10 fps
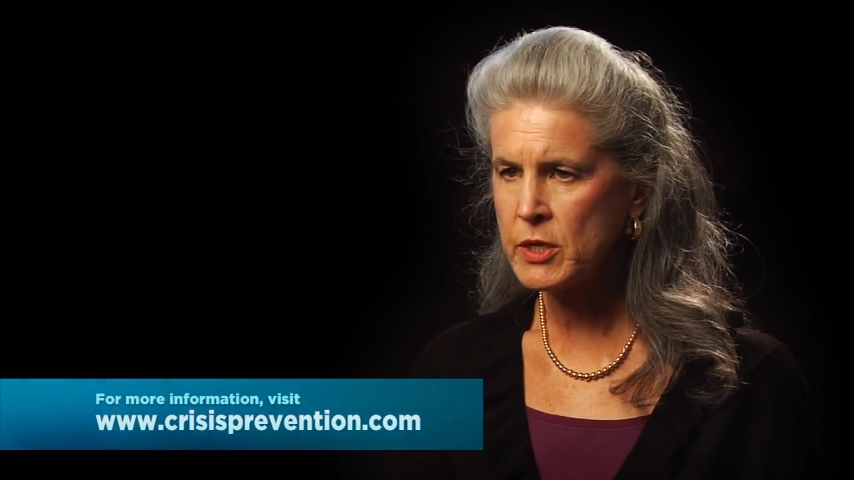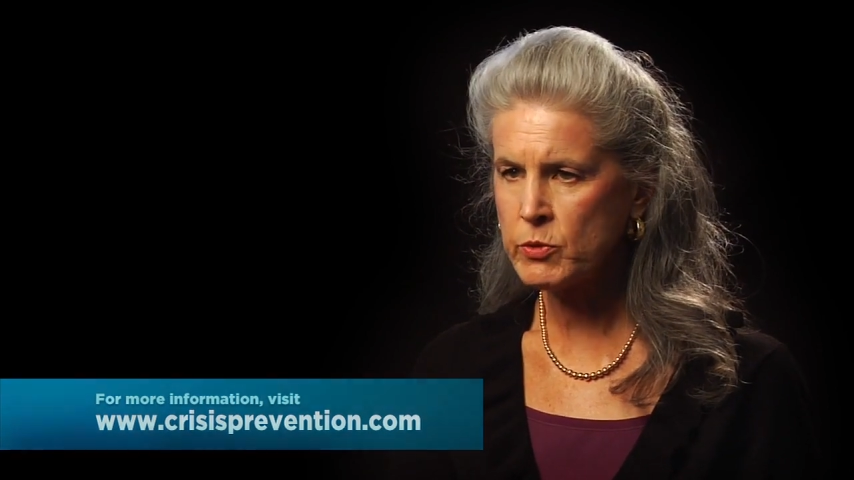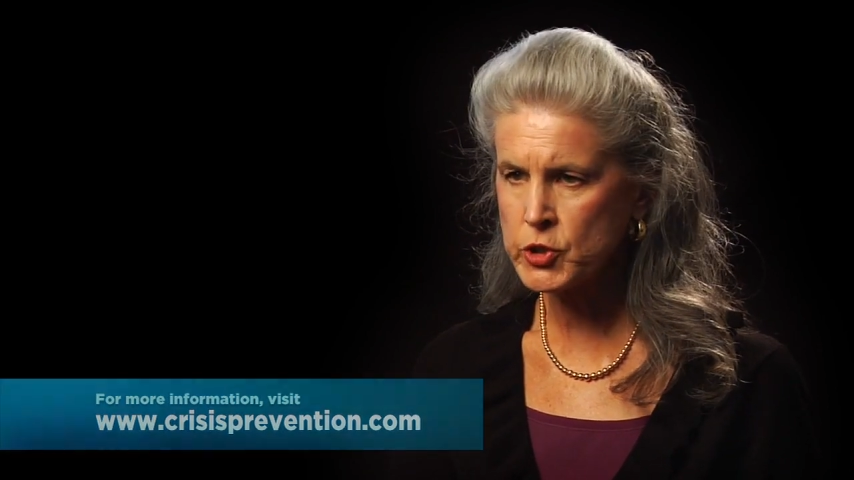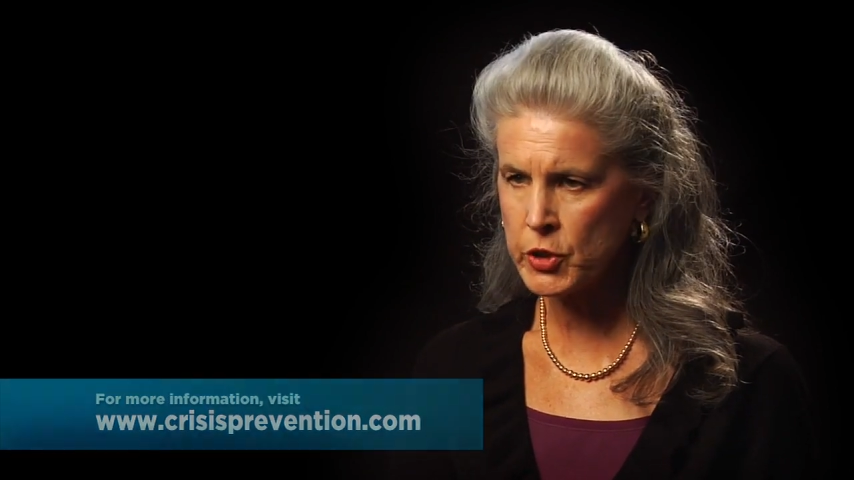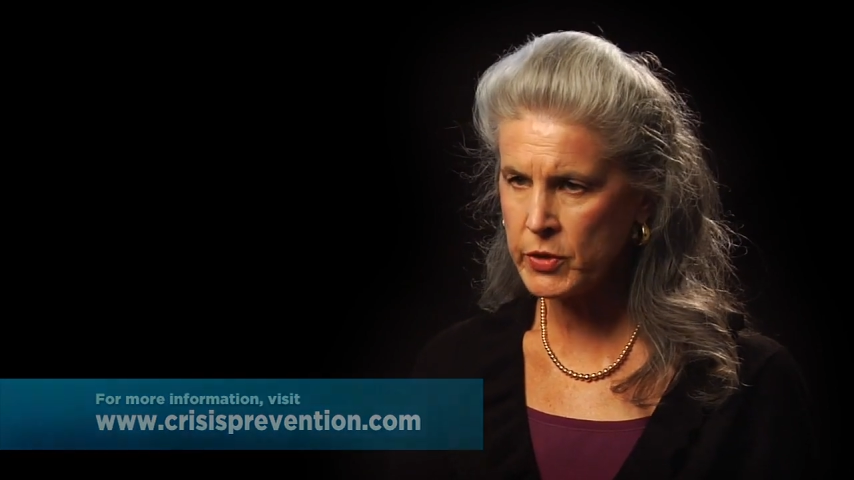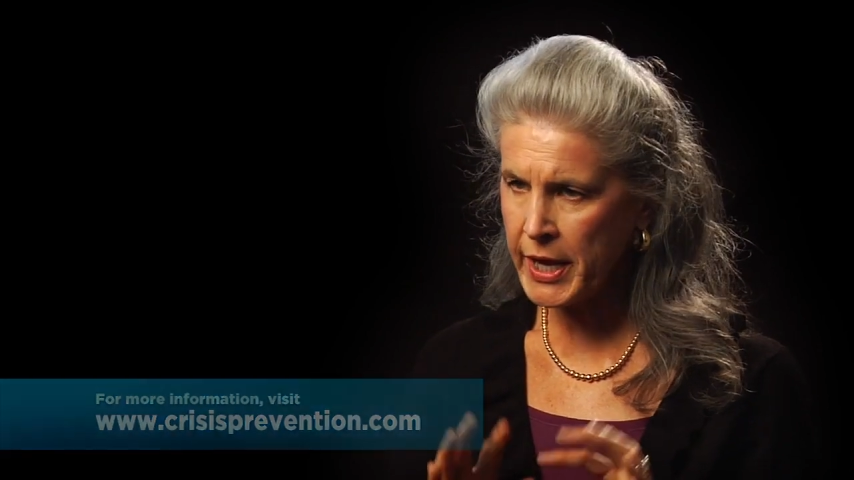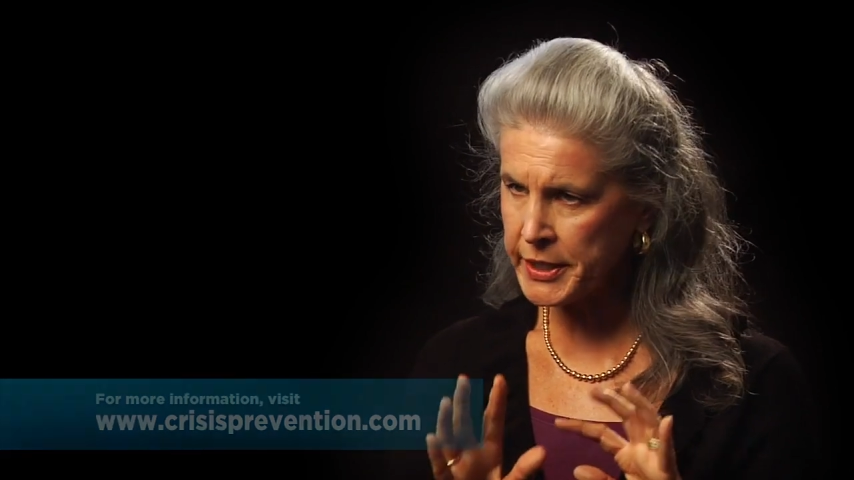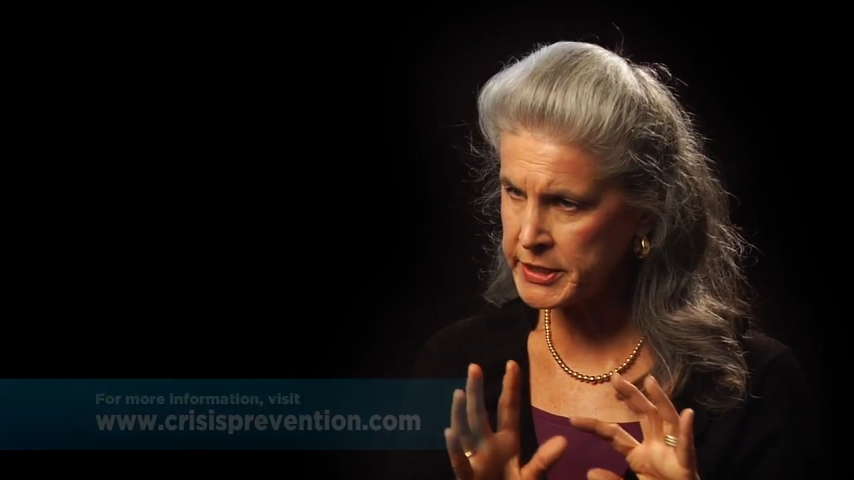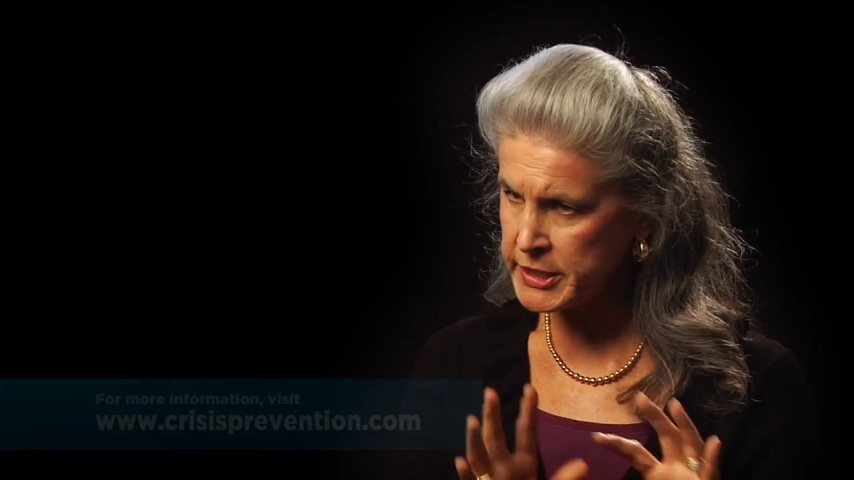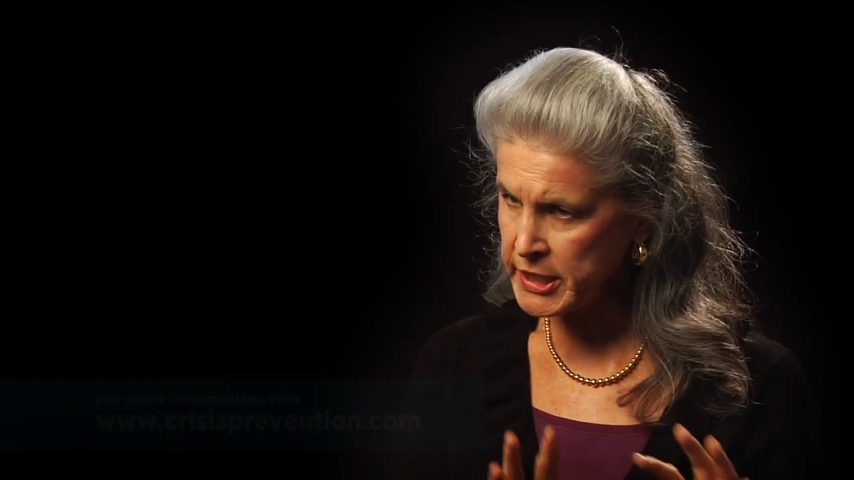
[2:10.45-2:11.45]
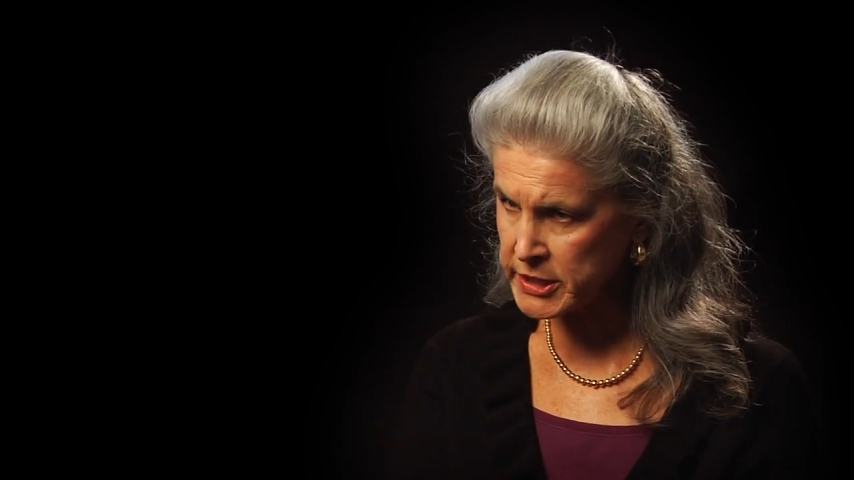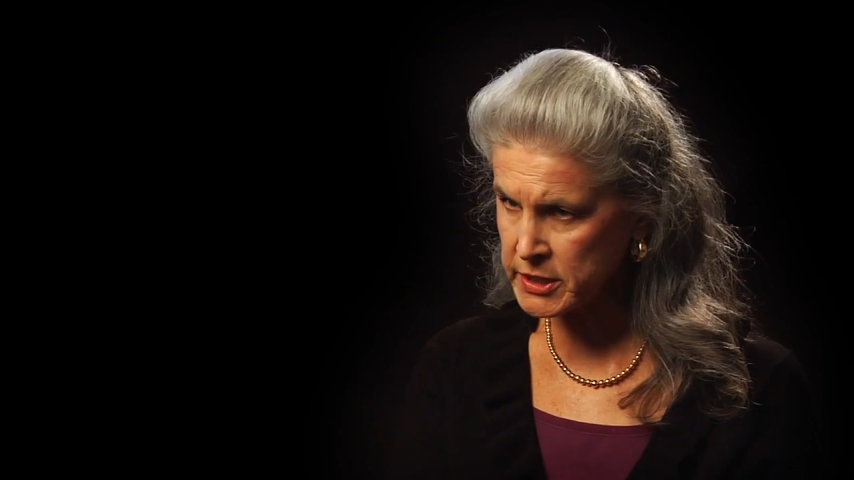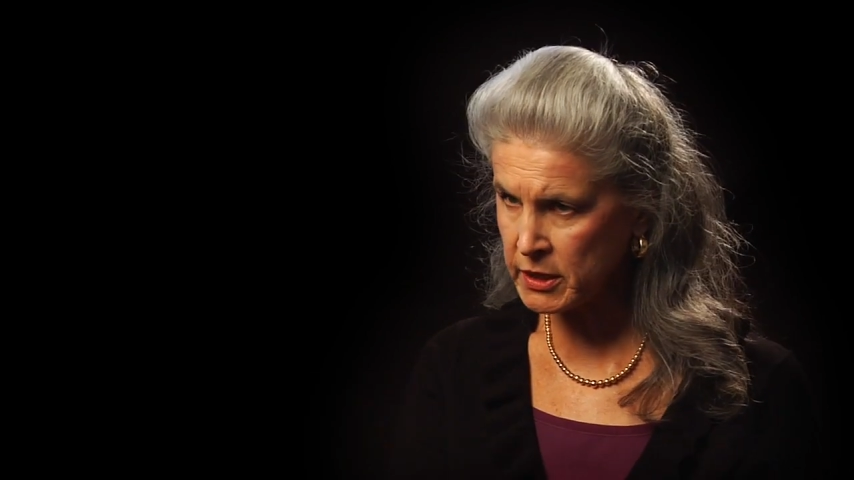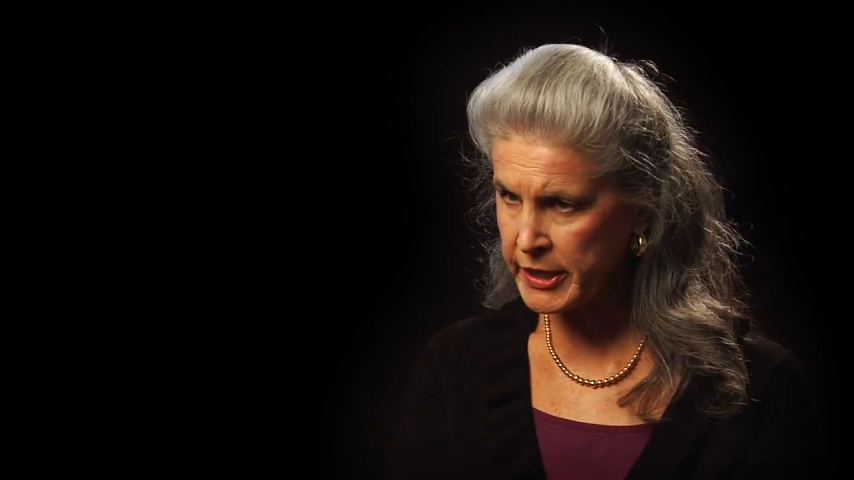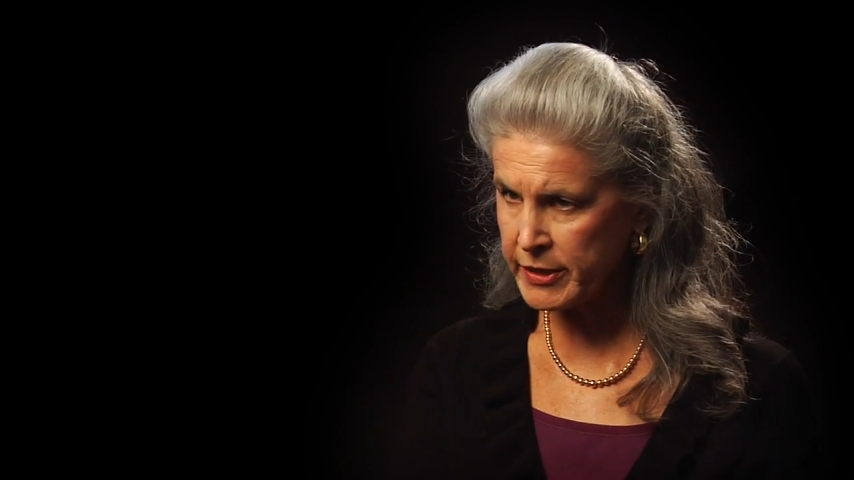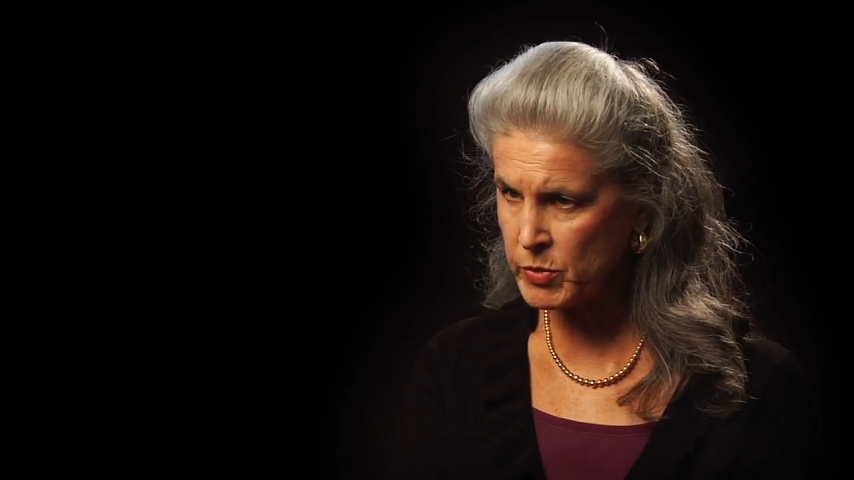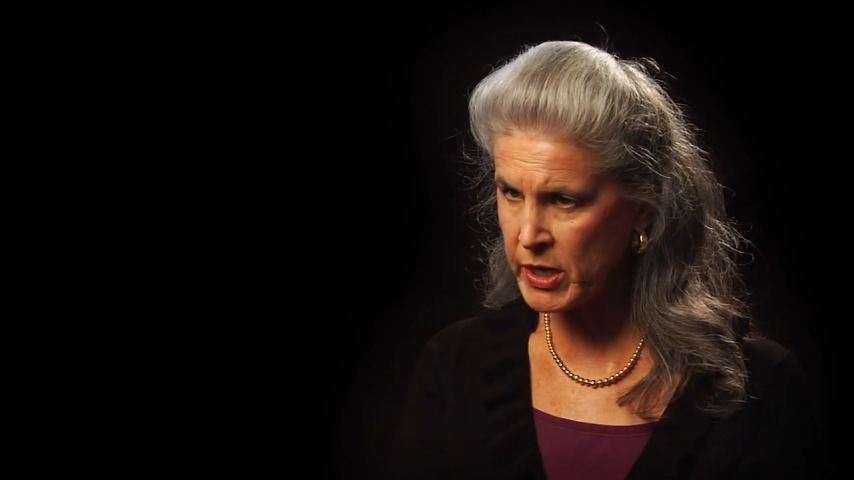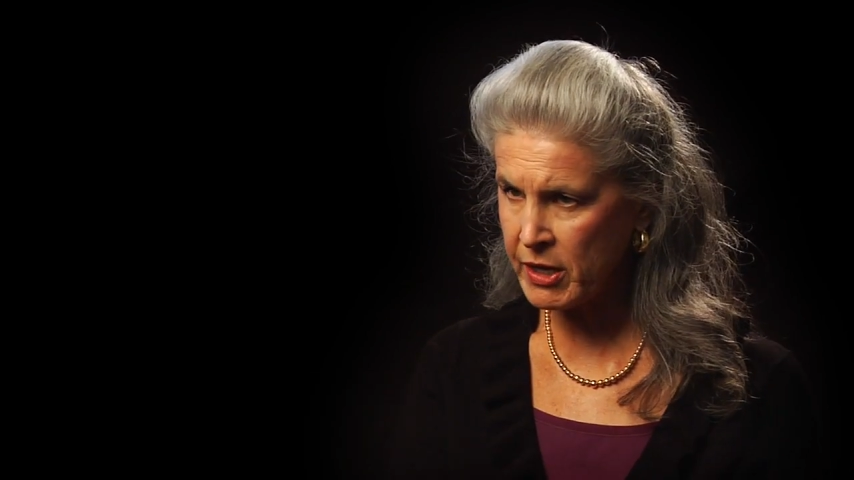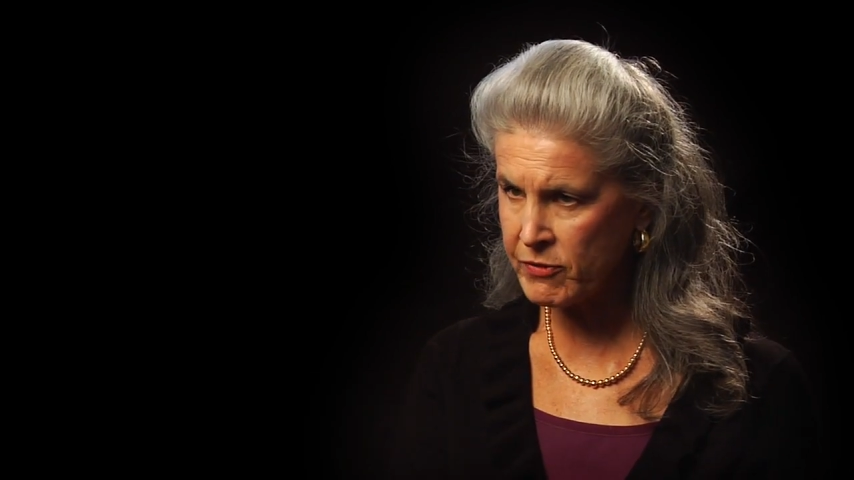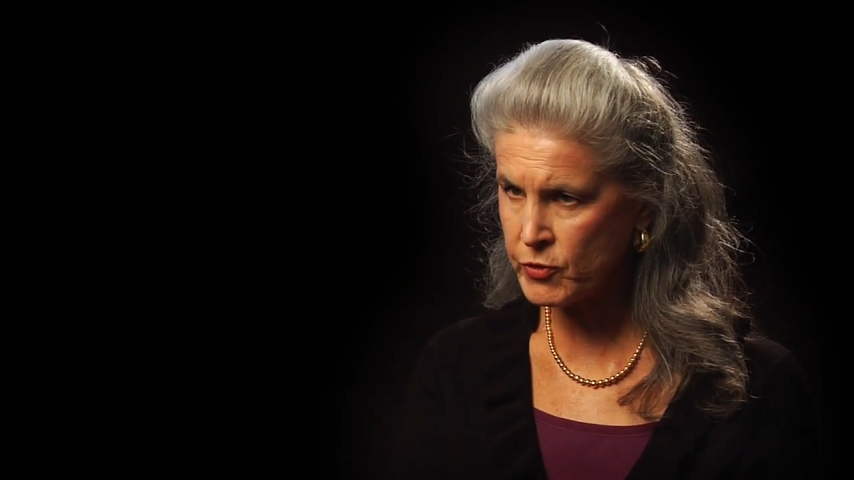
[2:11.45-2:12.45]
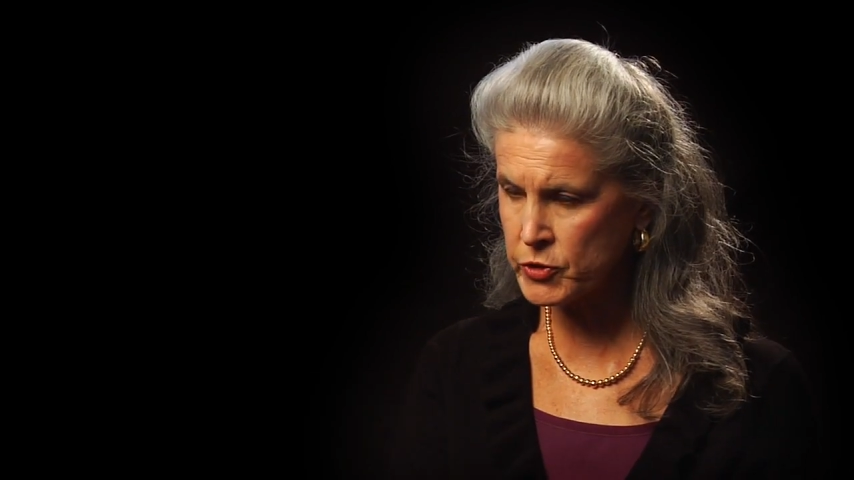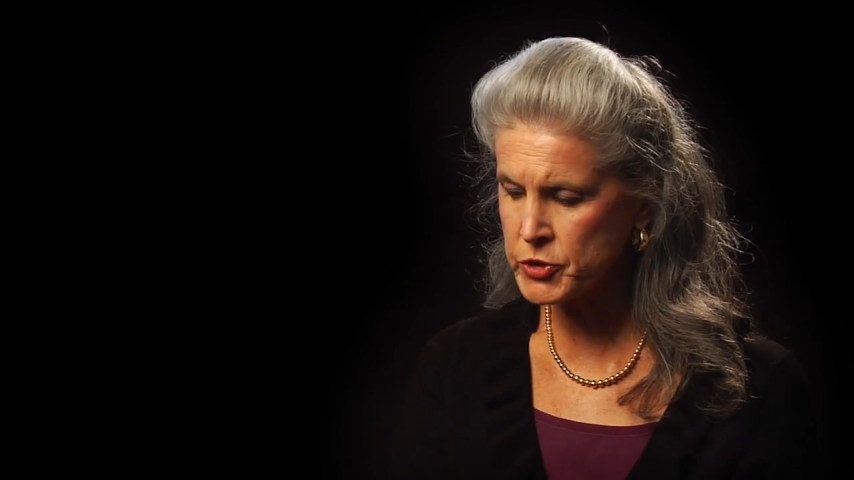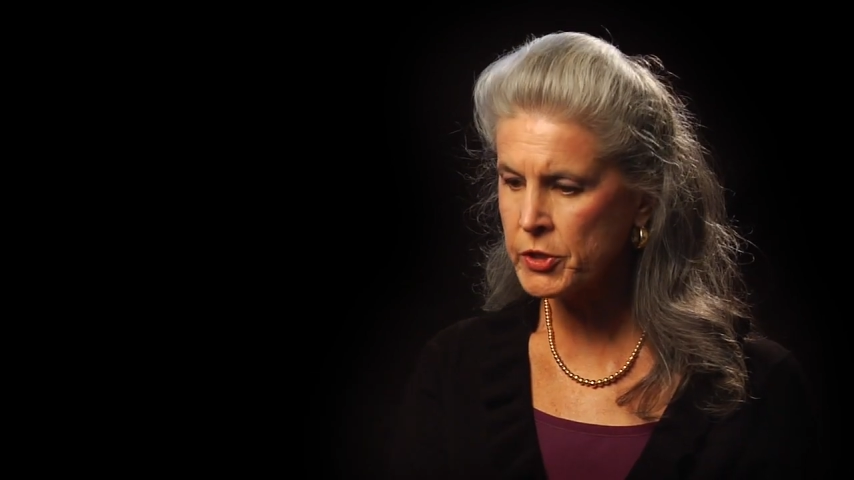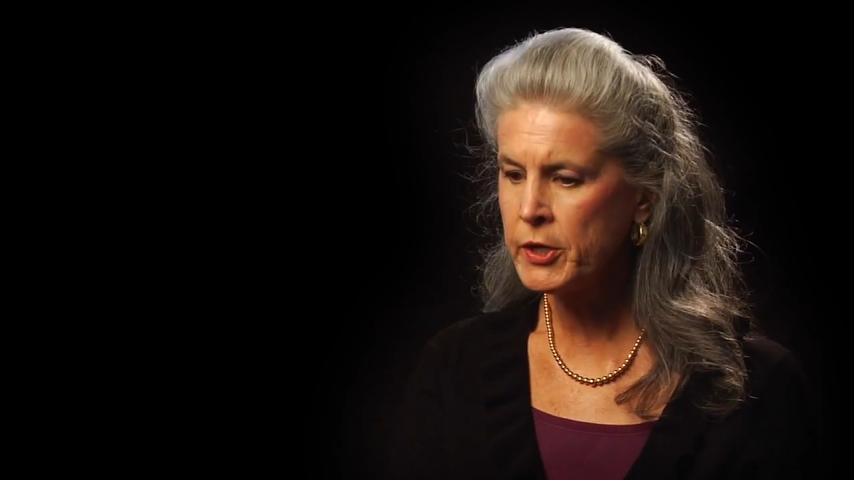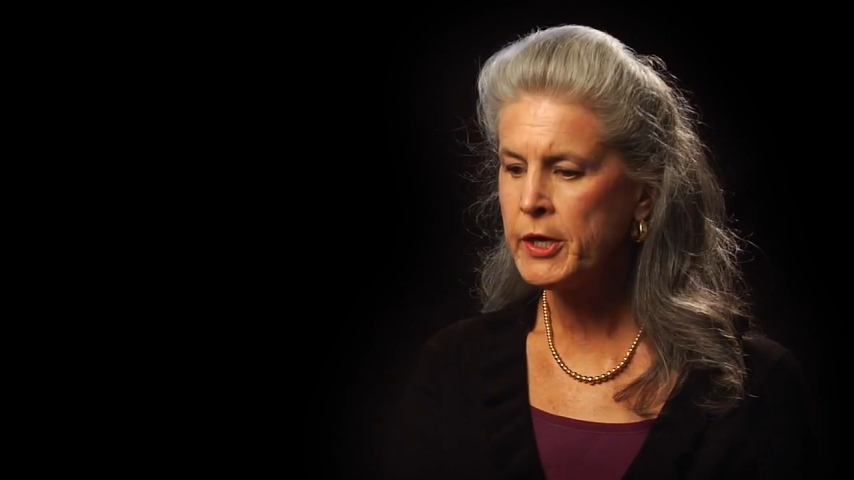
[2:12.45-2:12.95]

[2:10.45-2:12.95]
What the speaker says: they will show you how to de-escalate behaviors